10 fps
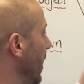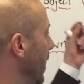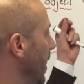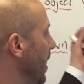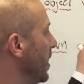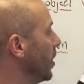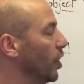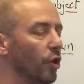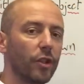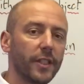He
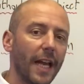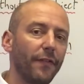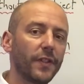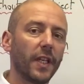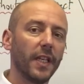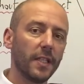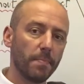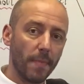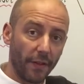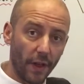looks after his
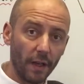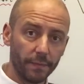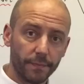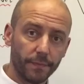mother.